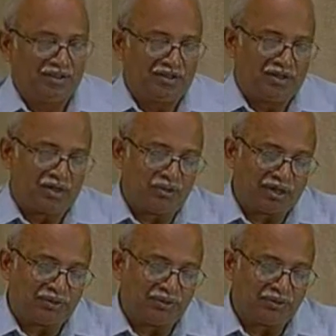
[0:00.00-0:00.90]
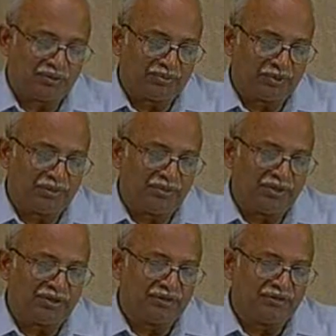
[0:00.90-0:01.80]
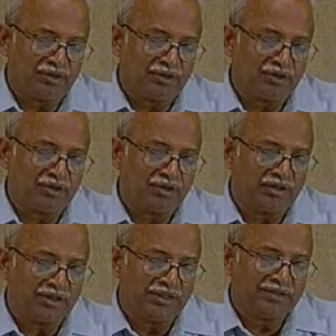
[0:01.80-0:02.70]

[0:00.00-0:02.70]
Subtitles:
Now, what about the probability of a load occurring less